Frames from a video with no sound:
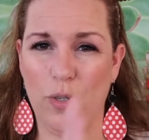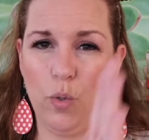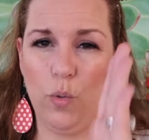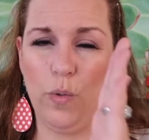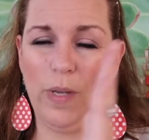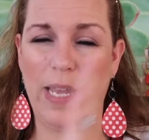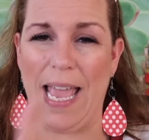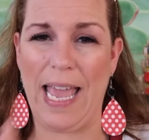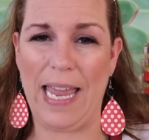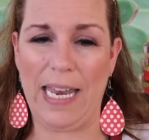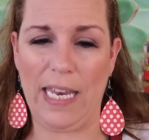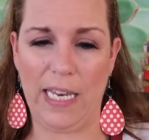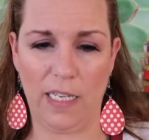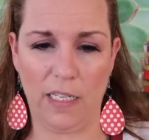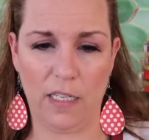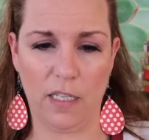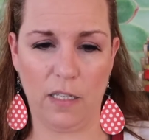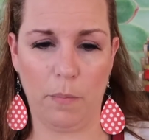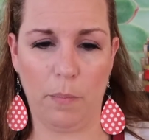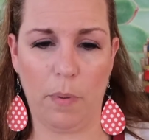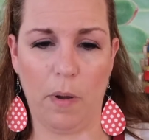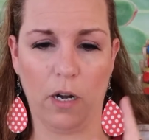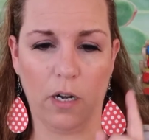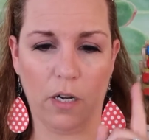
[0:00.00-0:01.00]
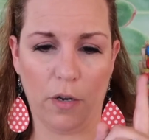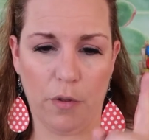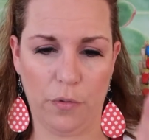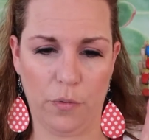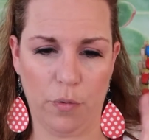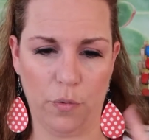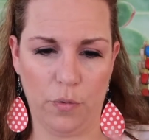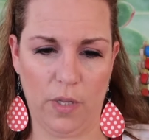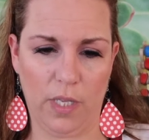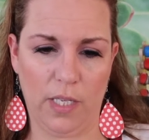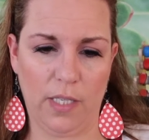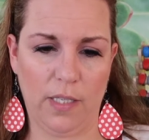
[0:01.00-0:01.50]
to get into the park
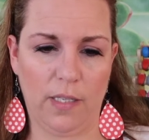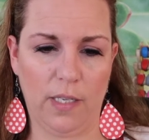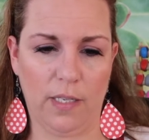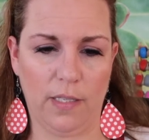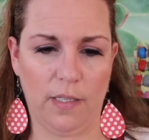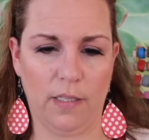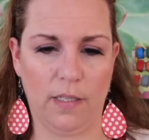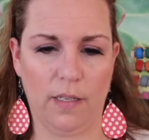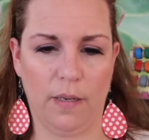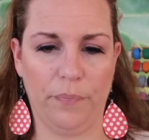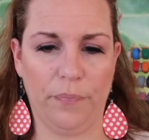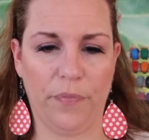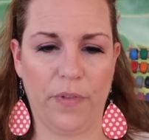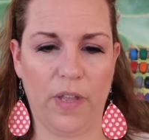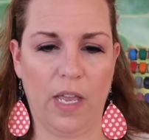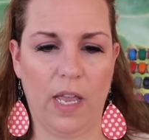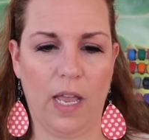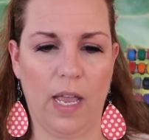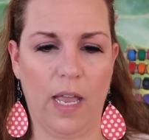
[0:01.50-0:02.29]
through this system, okay?